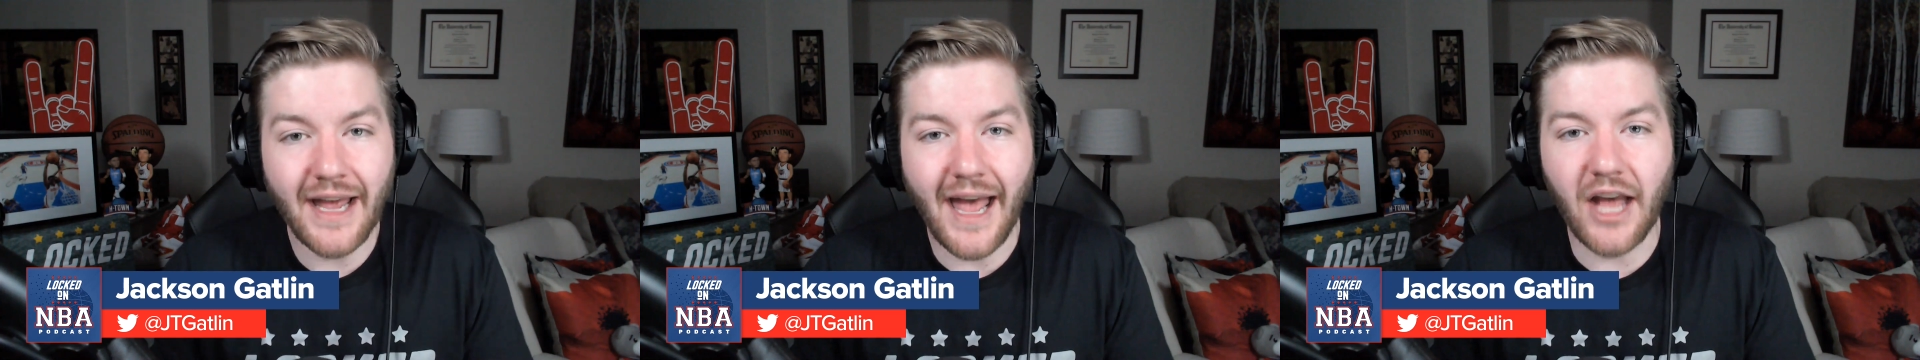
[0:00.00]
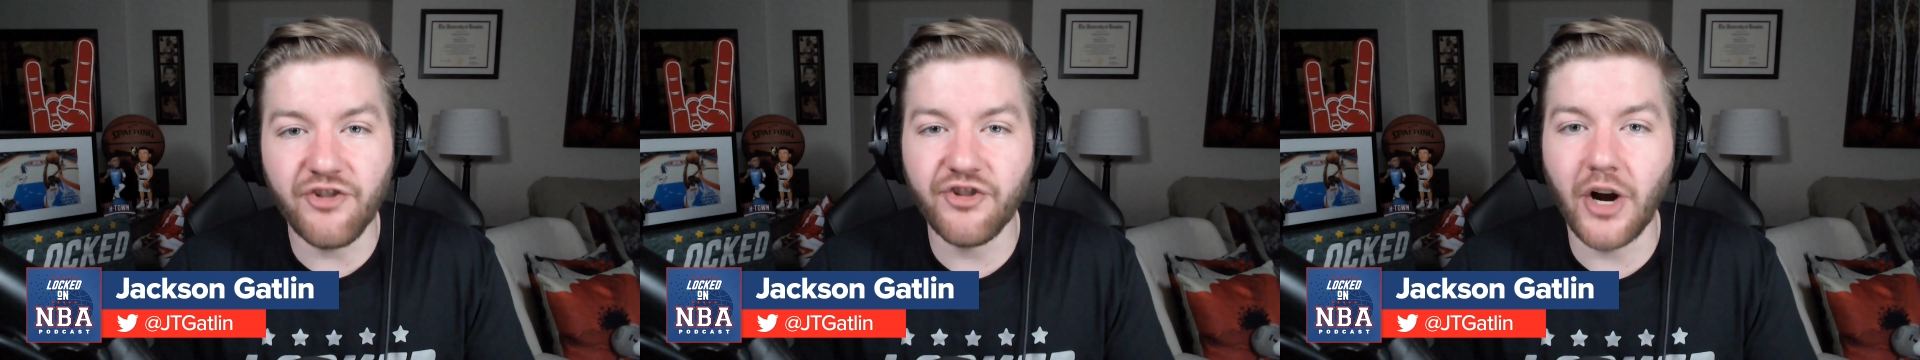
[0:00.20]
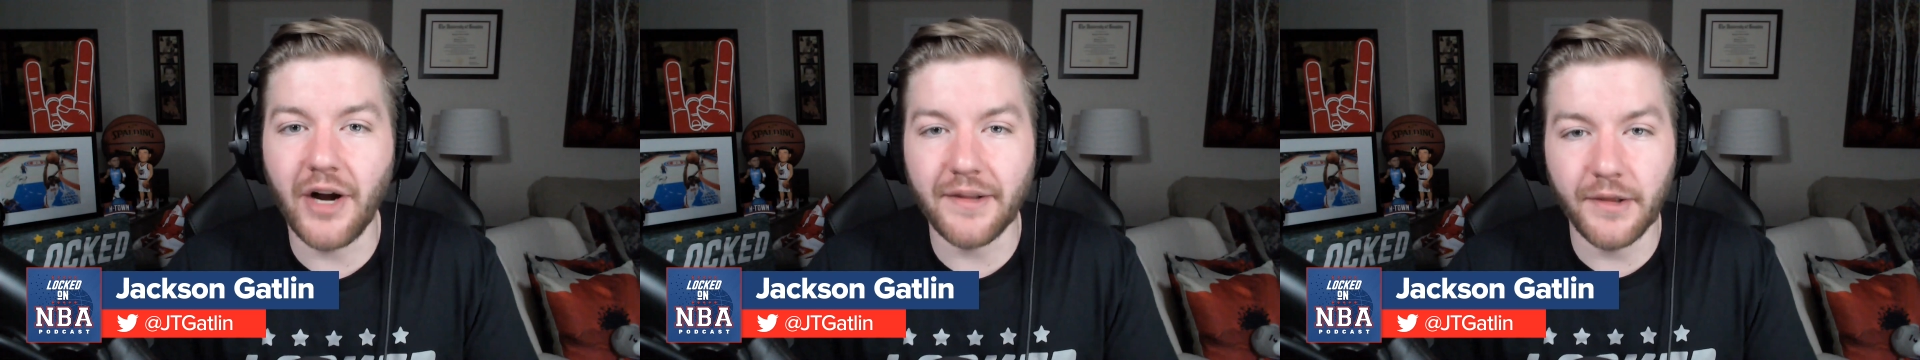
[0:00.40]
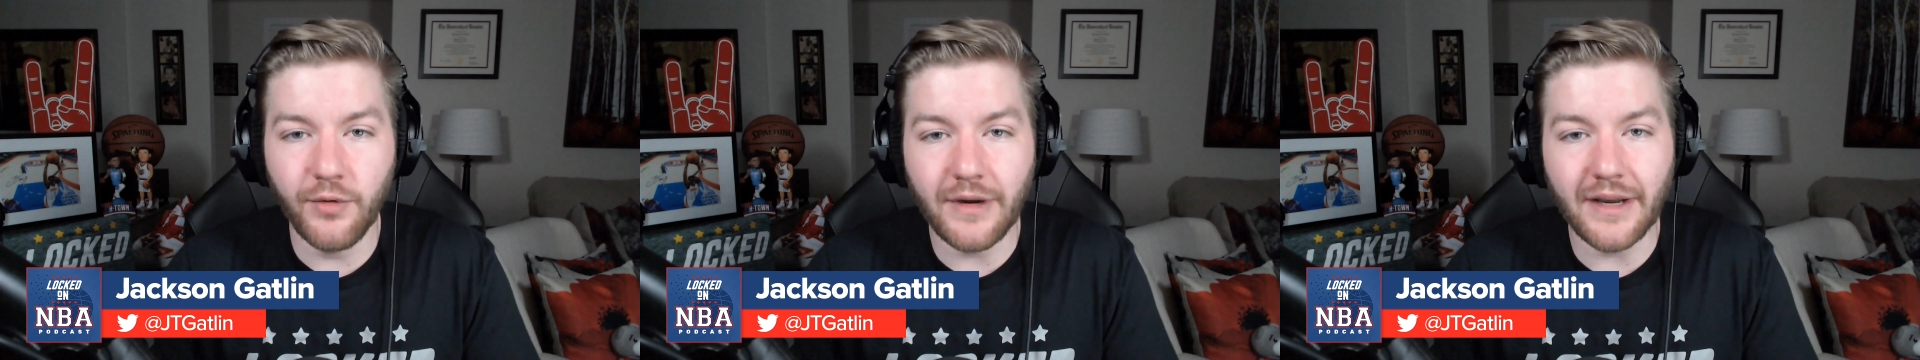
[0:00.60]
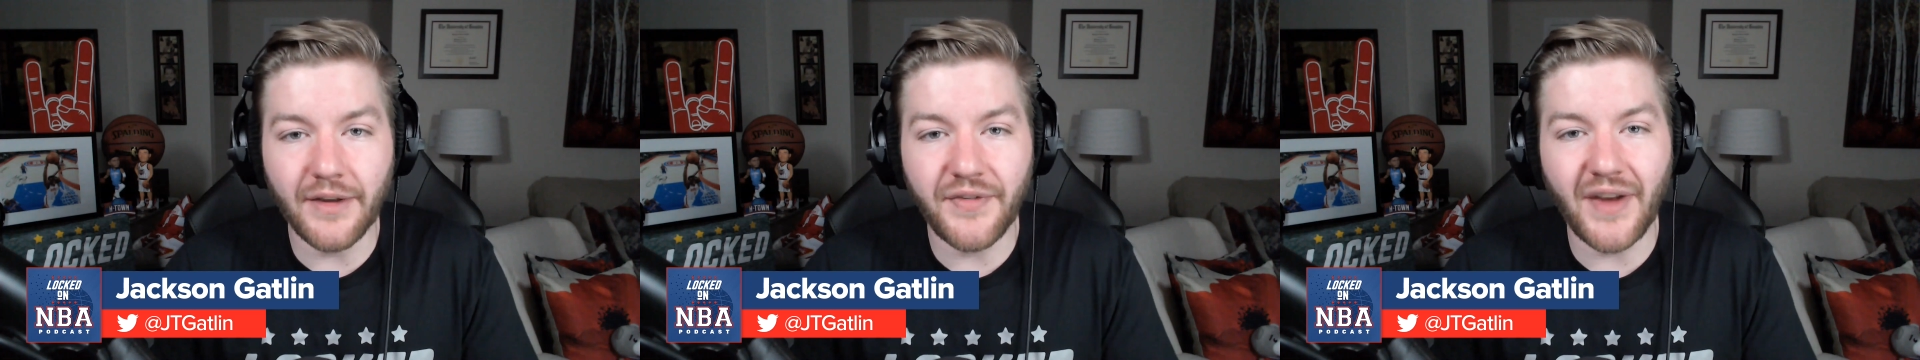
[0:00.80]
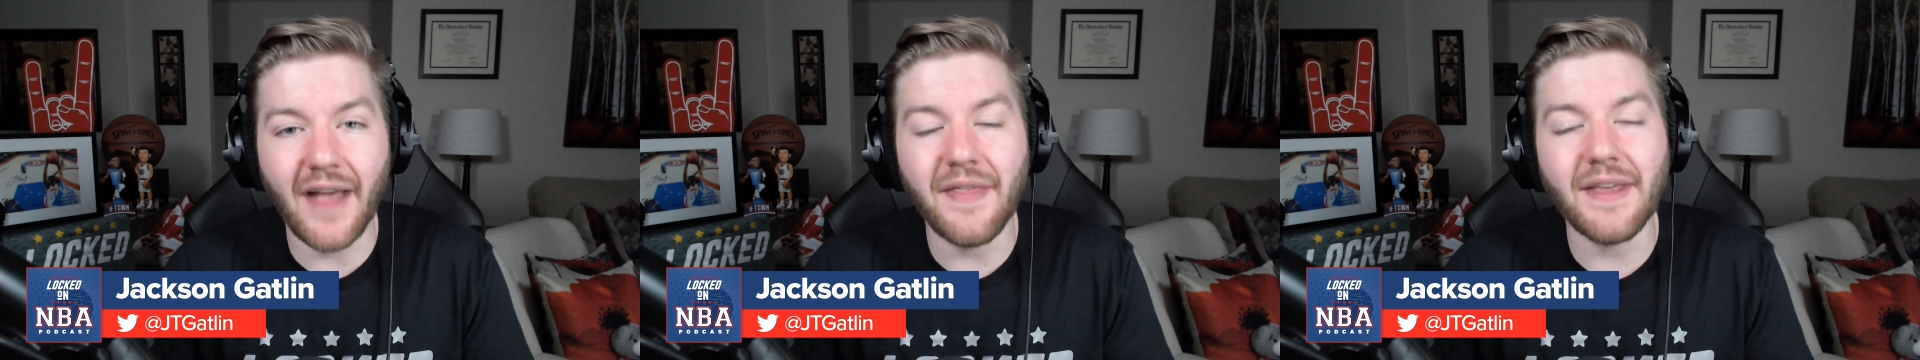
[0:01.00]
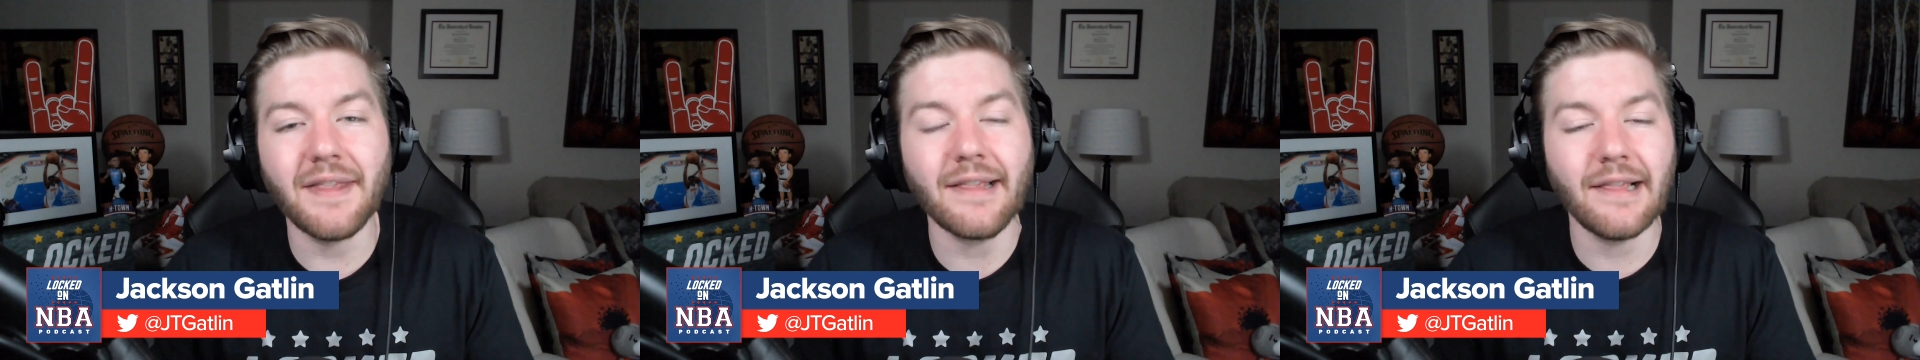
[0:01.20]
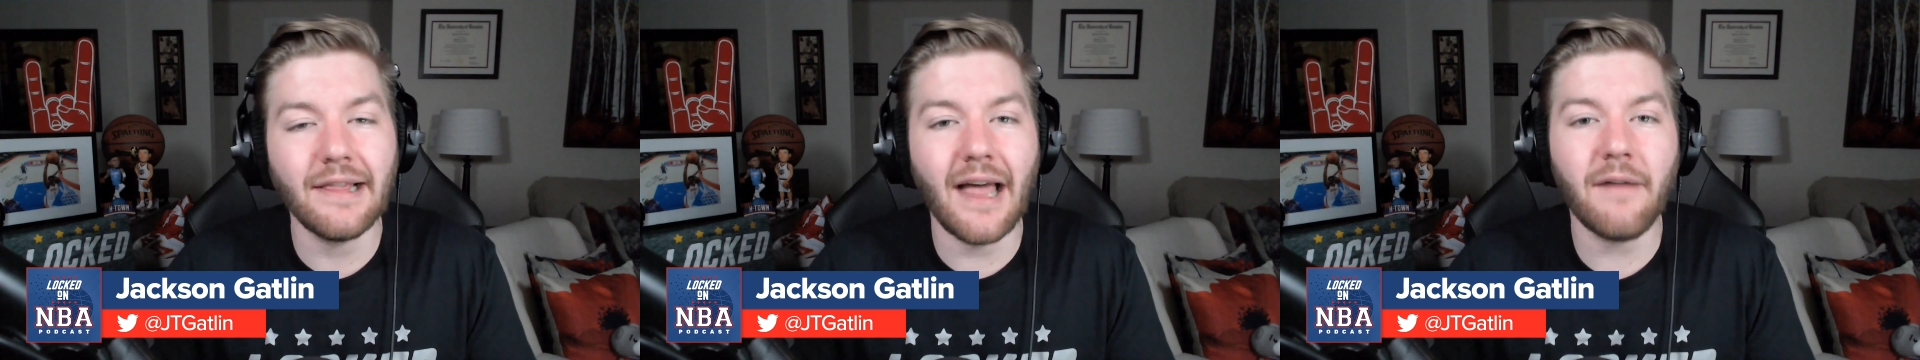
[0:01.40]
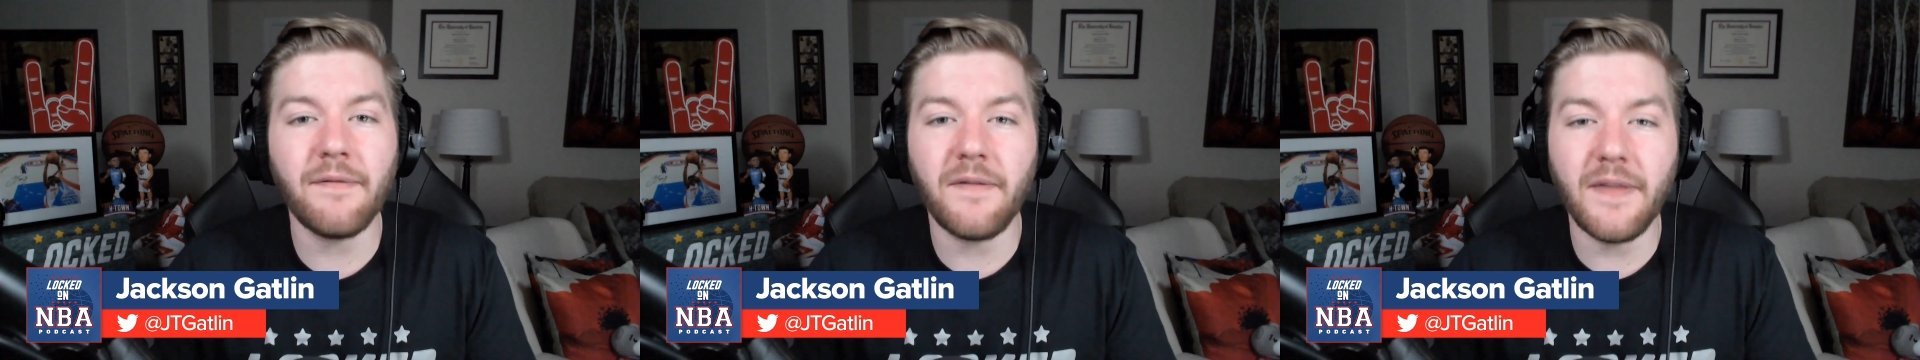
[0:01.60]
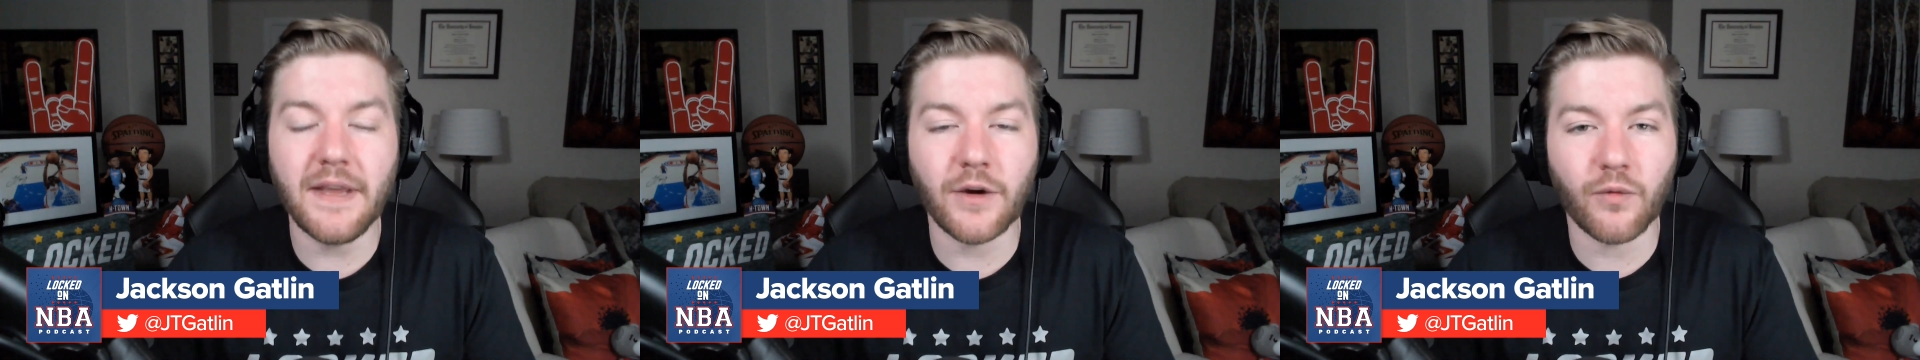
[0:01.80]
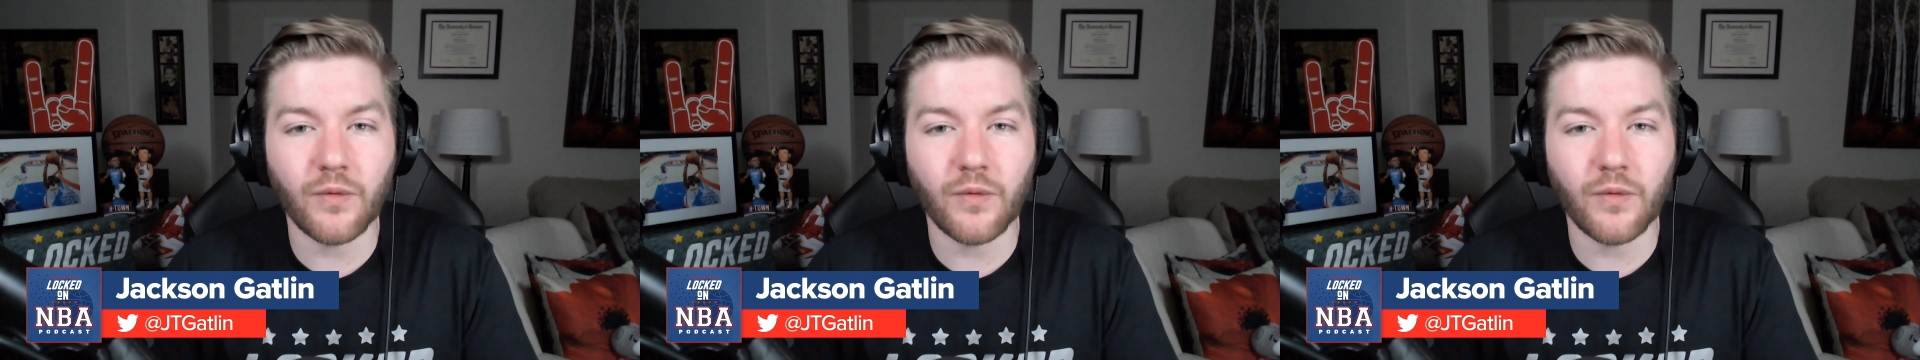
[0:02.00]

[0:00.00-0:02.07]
at John Lucas and then left the